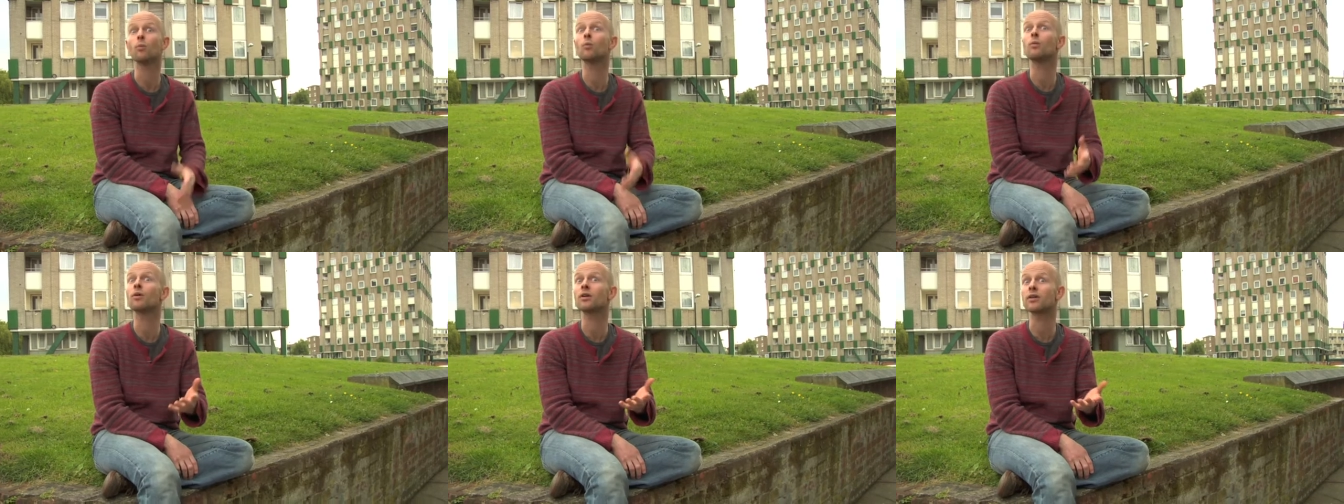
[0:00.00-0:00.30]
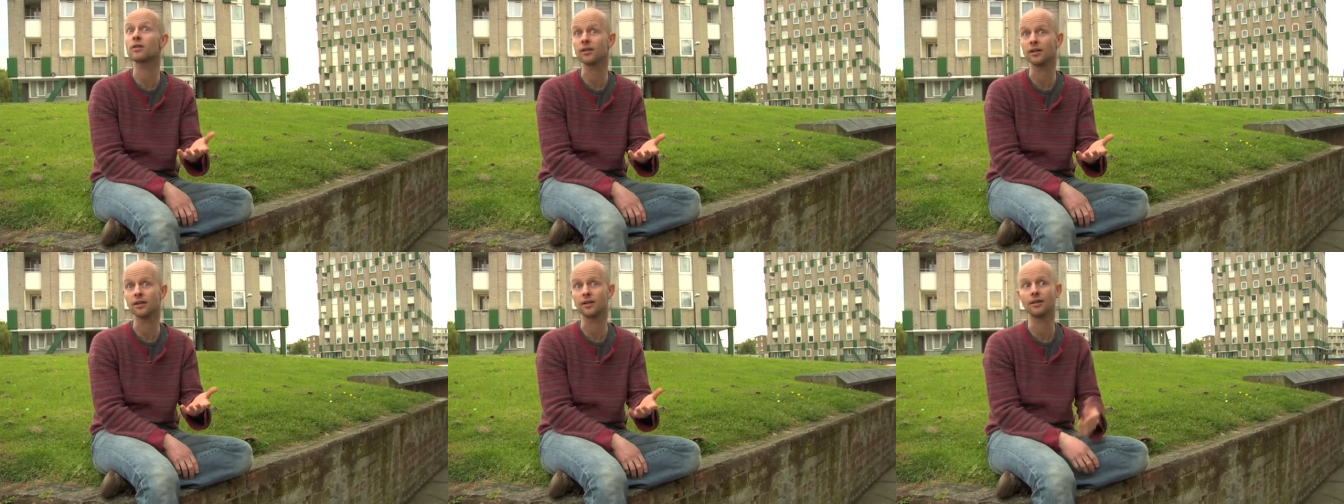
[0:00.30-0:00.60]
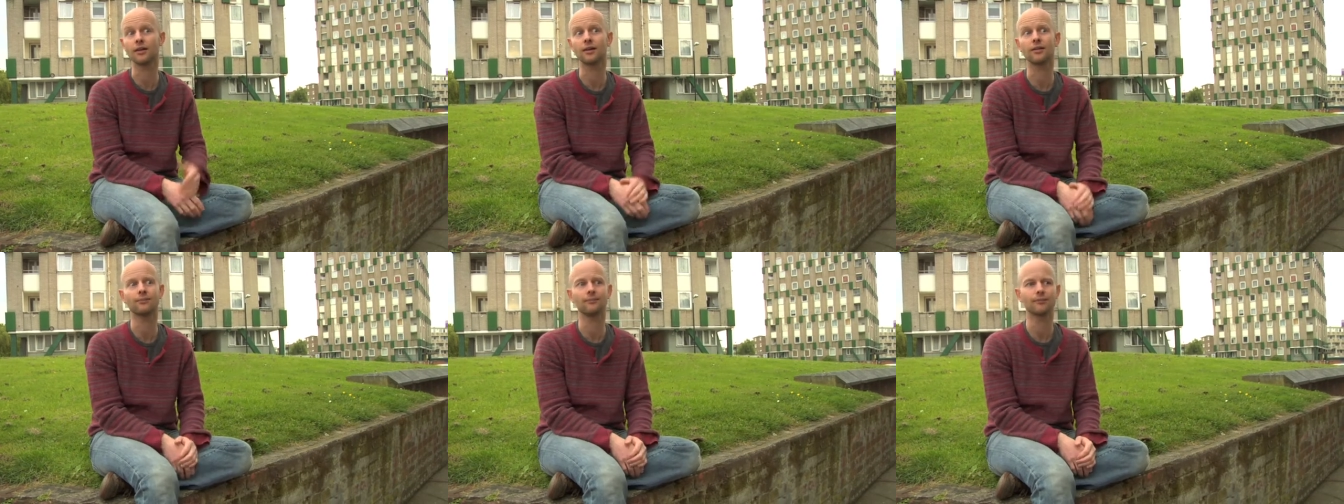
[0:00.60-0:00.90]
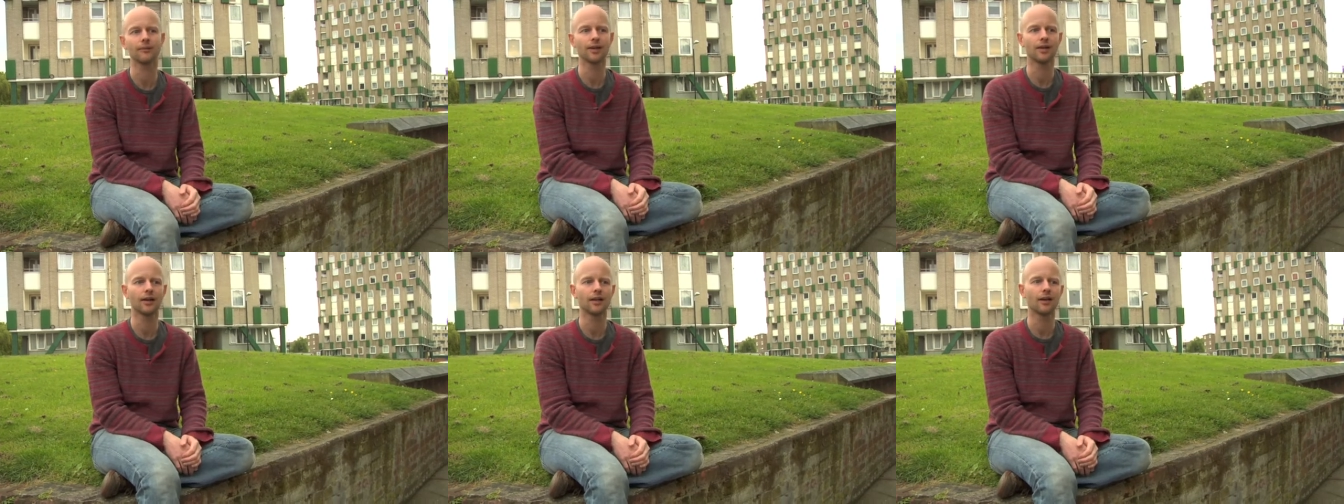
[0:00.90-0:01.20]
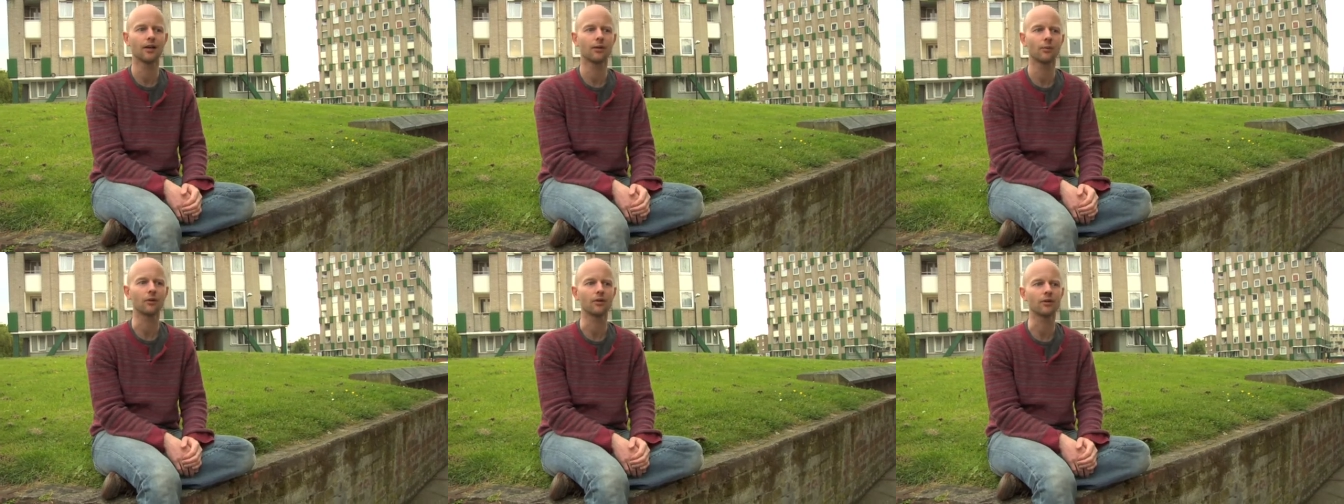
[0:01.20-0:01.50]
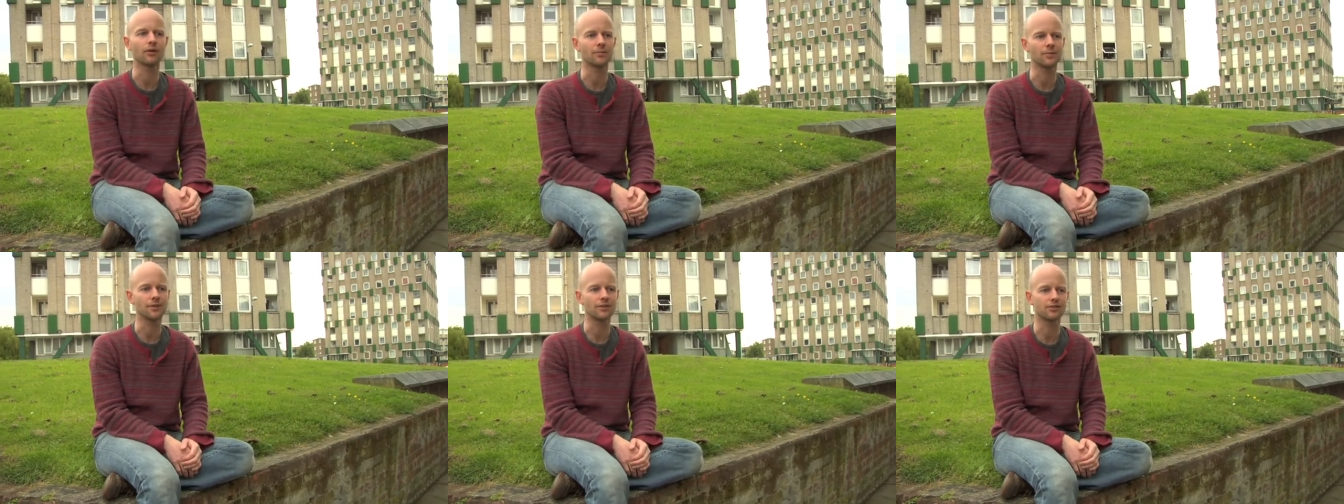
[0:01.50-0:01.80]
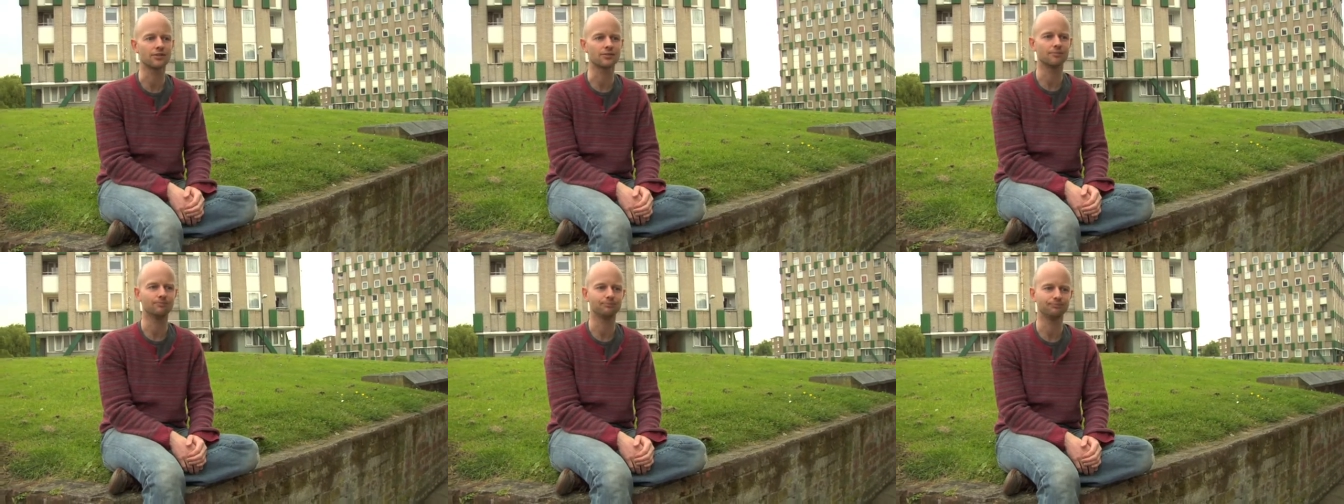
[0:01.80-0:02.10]
One of the uh, one of them
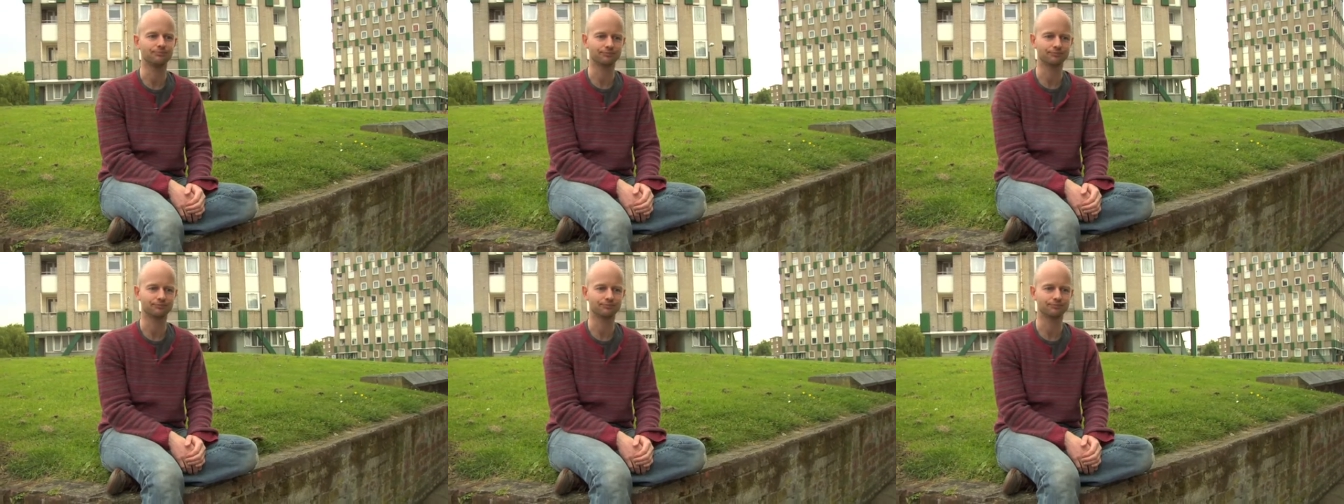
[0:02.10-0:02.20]
is,